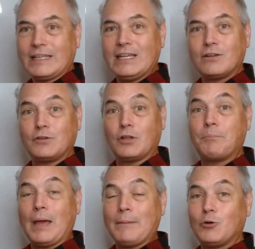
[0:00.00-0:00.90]
here the
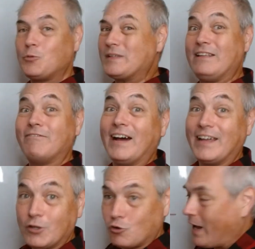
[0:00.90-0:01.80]
pebble was
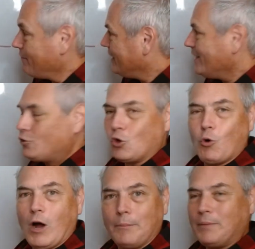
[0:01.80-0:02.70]
defying gravity to
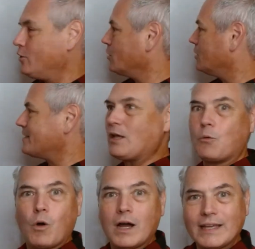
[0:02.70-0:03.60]
go up. And you're going to say,
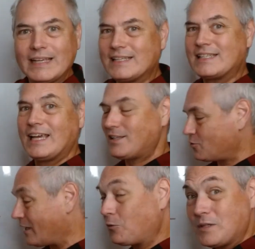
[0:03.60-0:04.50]
why is that?
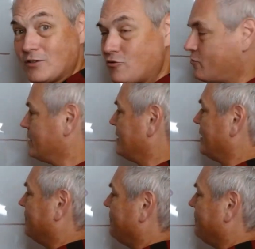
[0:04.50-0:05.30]
So that was interesting.